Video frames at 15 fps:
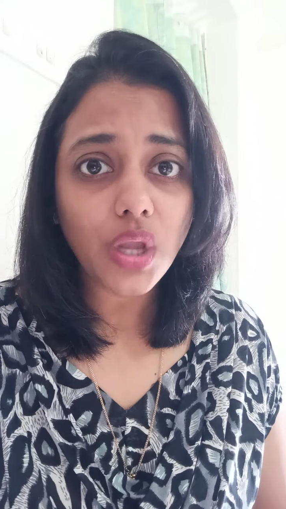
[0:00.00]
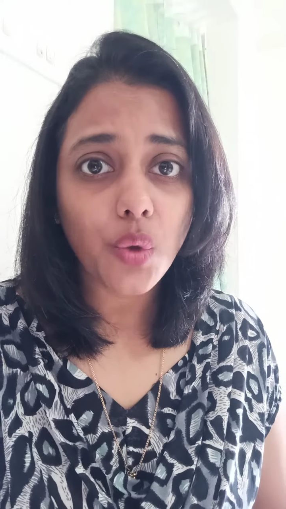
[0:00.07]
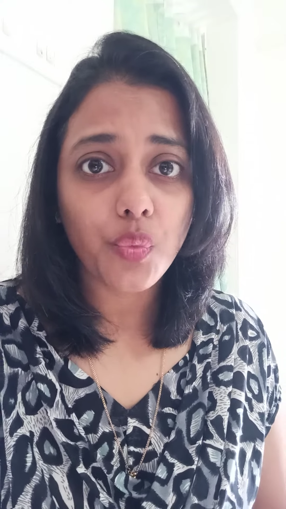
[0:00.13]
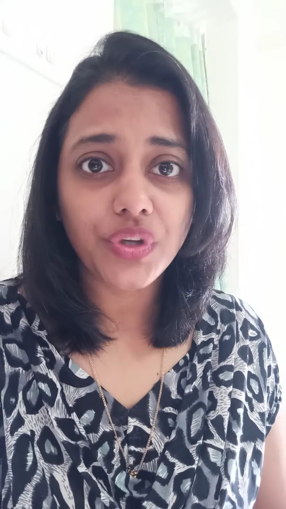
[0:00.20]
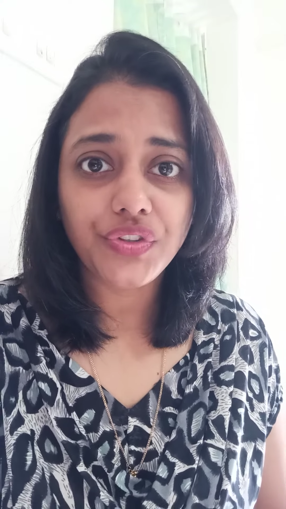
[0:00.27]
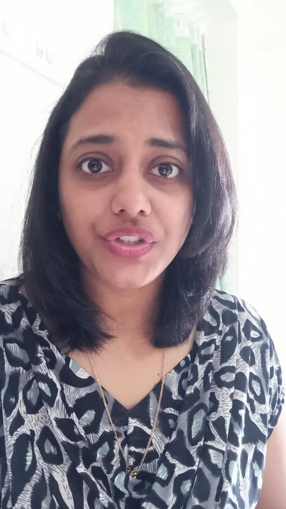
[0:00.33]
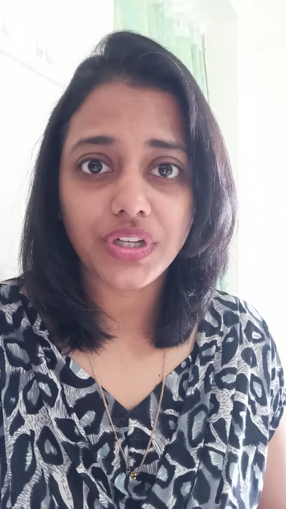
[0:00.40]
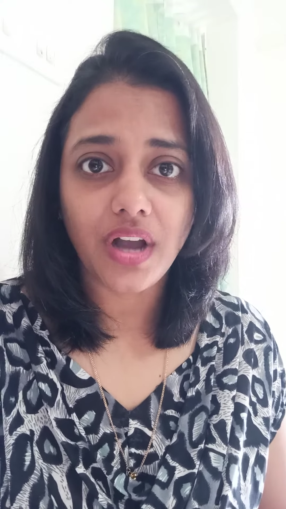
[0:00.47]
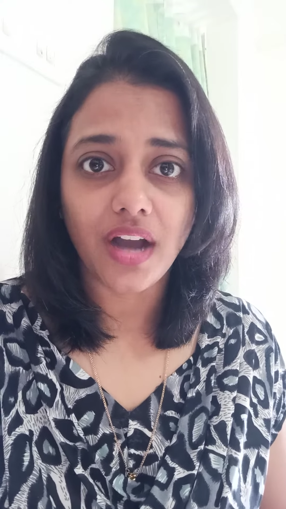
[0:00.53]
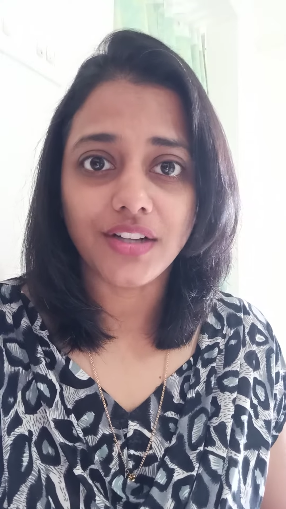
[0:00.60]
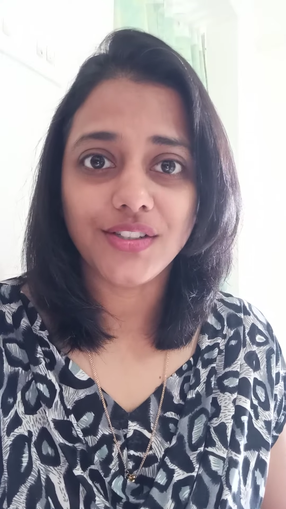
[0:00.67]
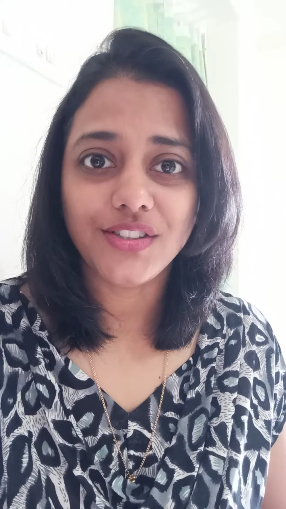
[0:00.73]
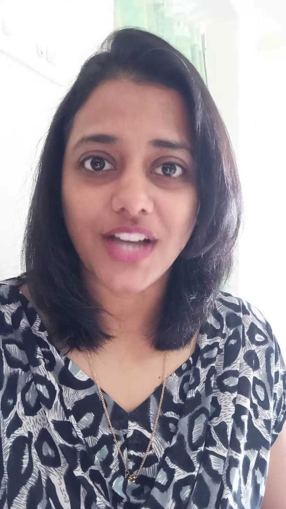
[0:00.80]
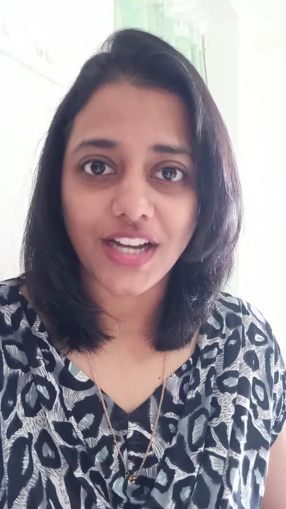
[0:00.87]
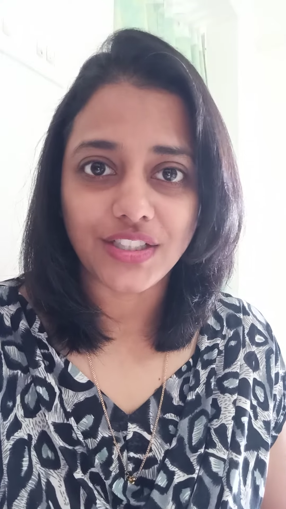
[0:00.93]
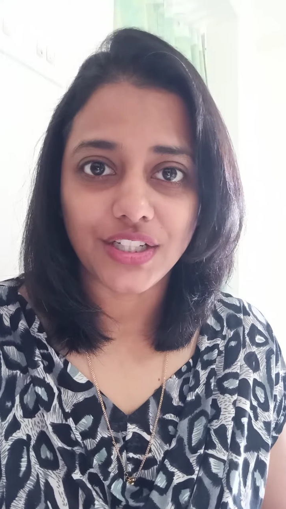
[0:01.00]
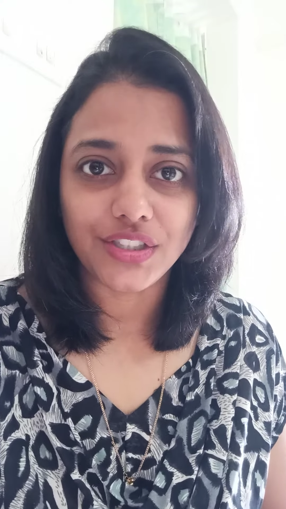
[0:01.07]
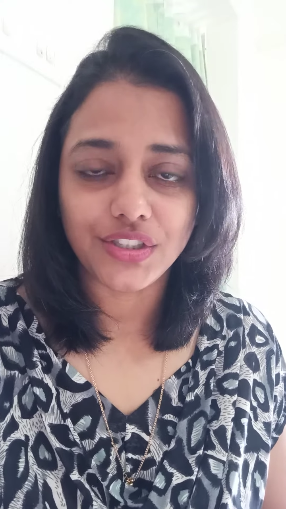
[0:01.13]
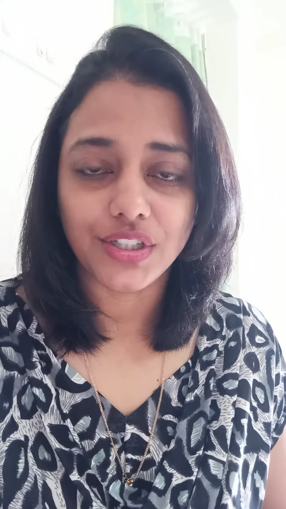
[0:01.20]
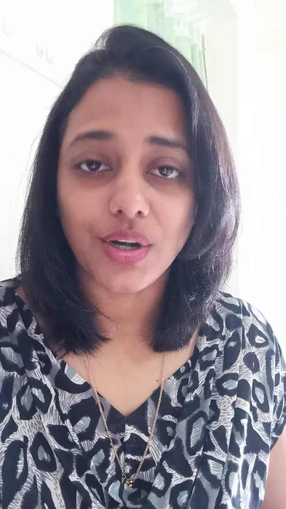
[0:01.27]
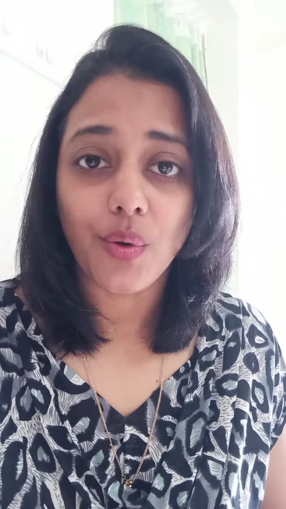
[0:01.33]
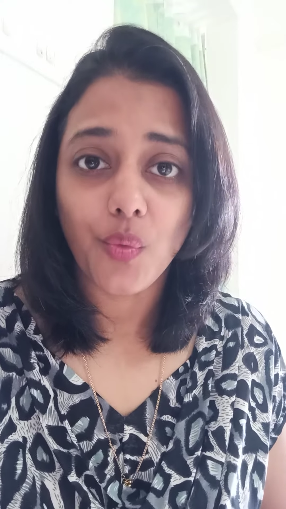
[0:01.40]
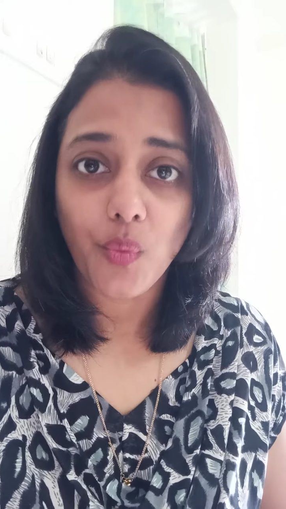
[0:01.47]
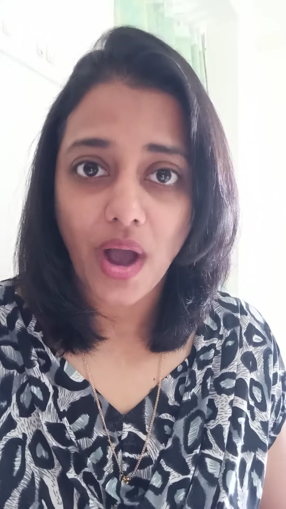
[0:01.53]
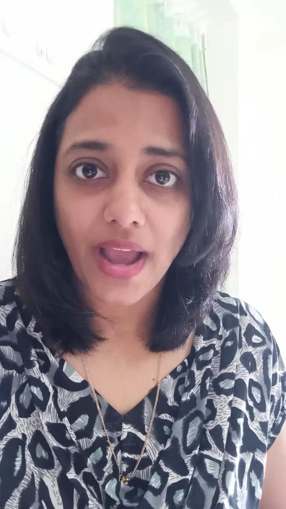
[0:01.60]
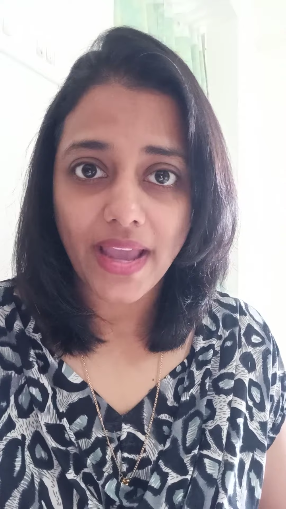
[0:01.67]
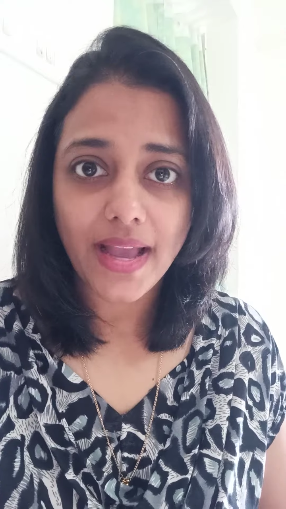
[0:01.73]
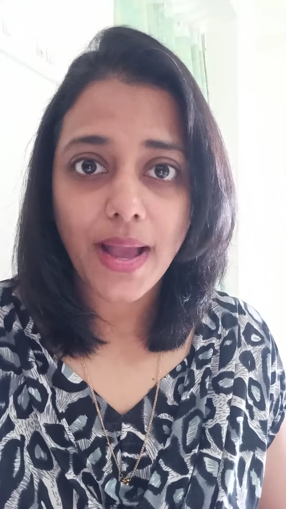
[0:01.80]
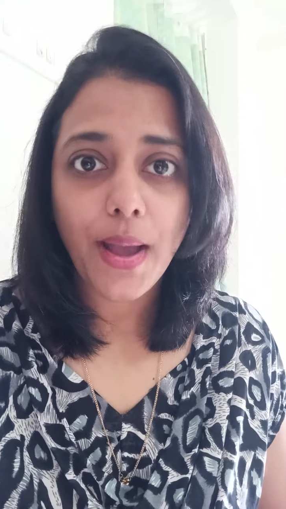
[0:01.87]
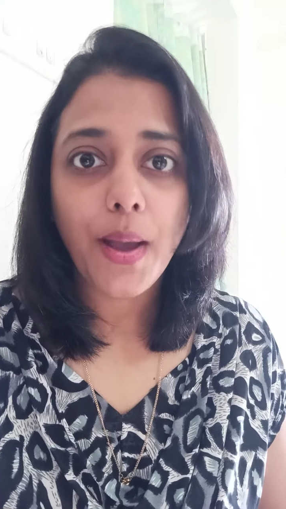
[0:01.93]
with regard to digestion.
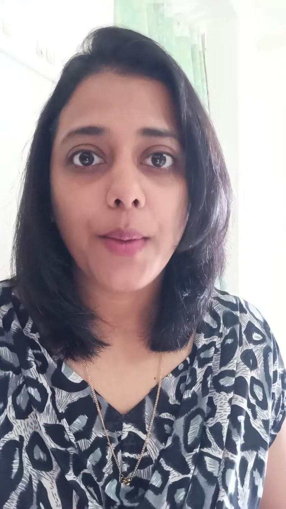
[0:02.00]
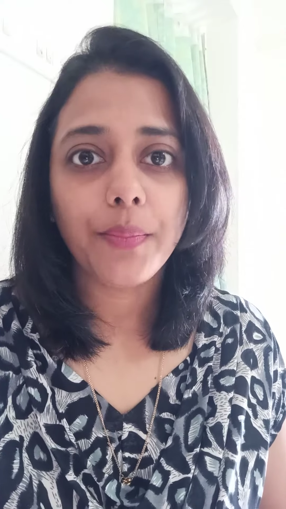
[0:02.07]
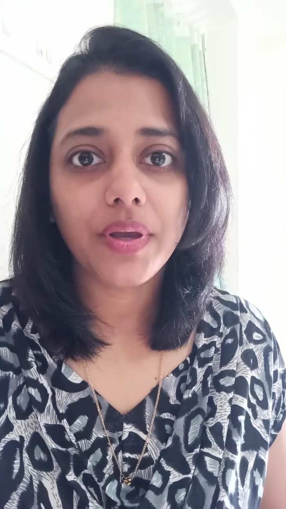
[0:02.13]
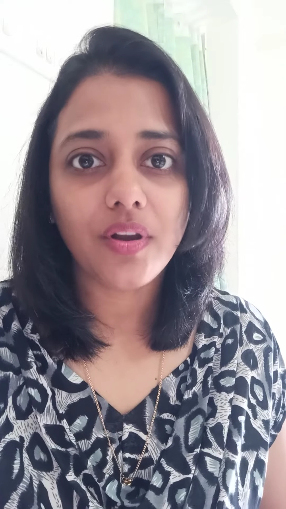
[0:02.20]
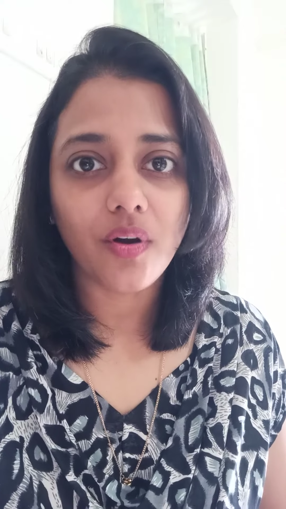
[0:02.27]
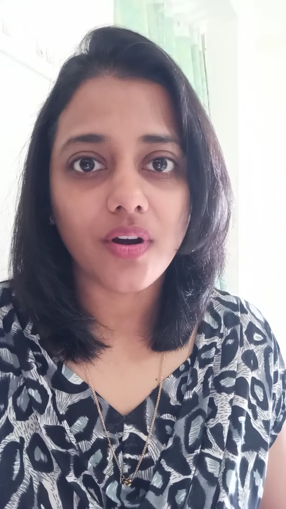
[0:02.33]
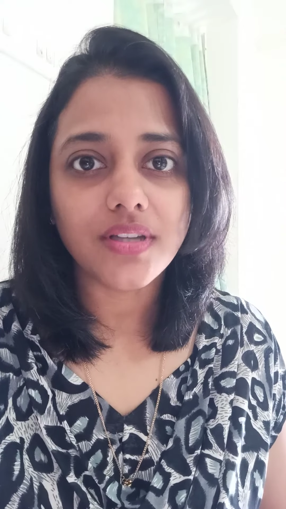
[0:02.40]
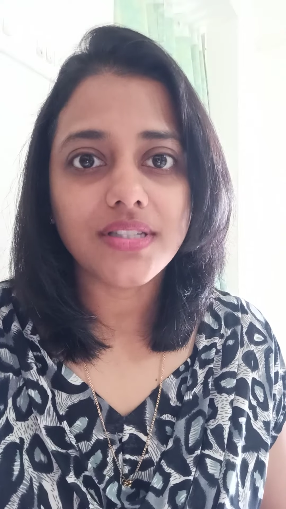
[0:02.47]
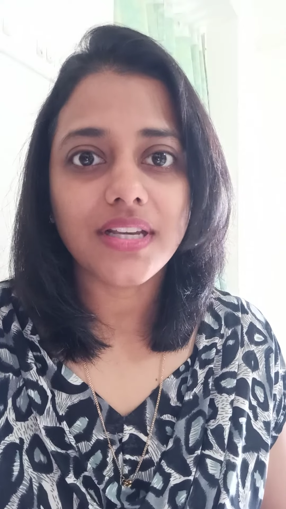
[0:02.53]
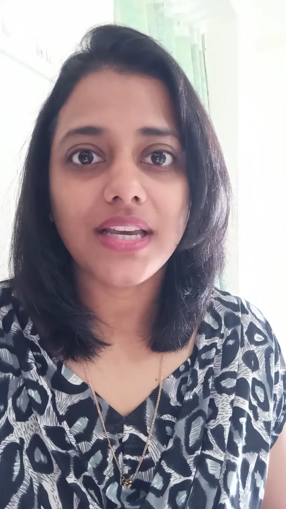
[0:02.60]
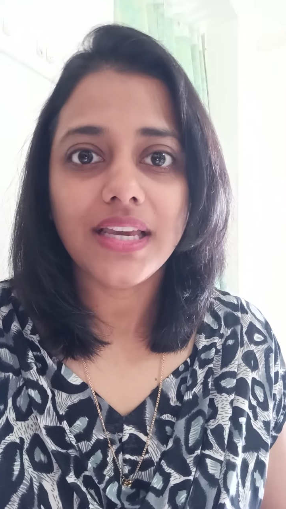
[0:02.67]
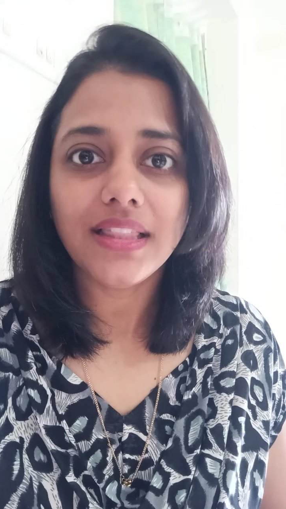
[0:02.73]
Why? Because